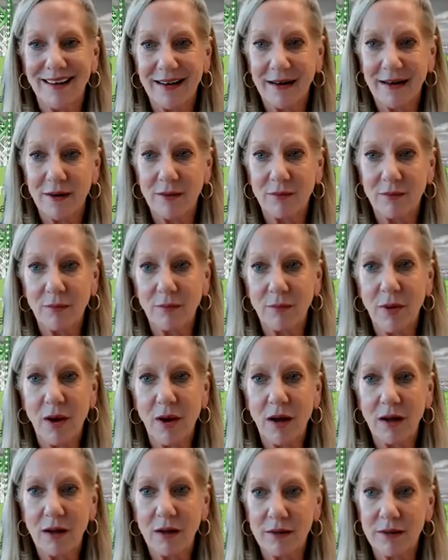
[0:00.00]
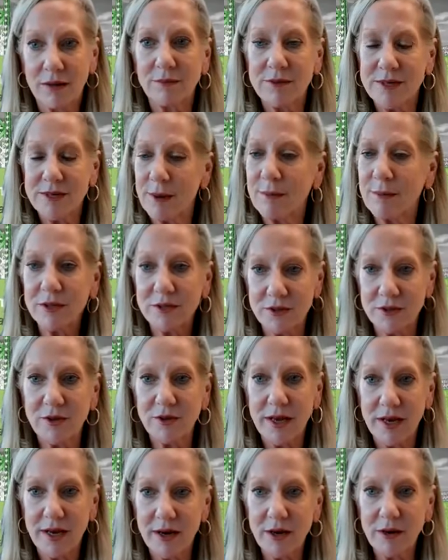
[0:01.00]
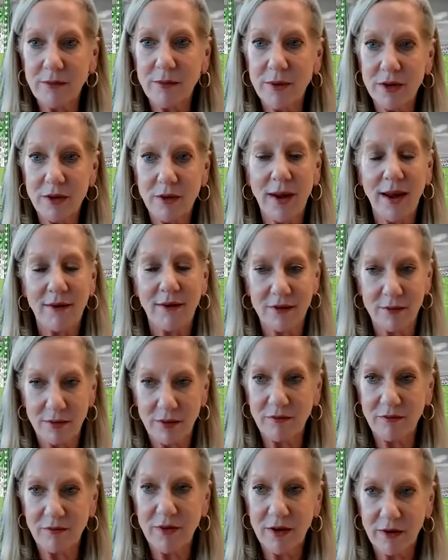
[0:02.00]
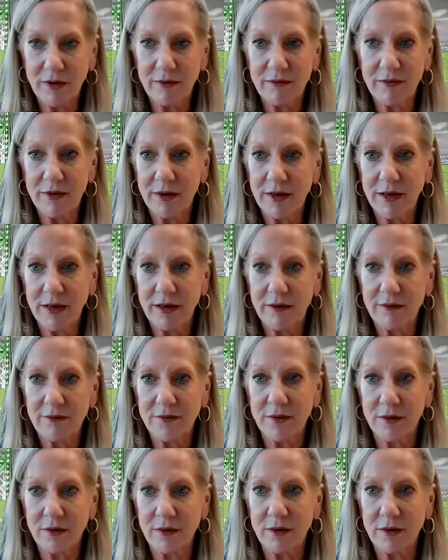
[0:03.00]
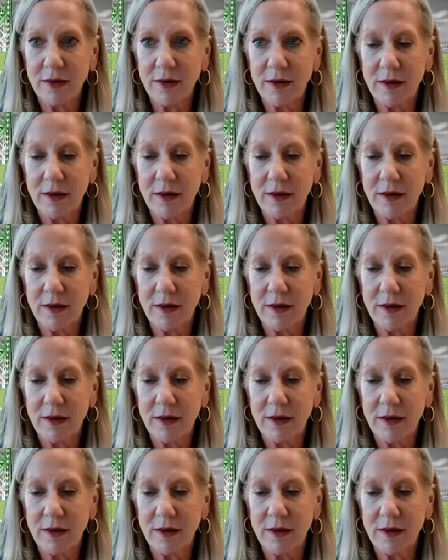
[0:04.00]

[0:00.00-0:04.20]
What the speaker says: templates are there, but you have to be very, very careful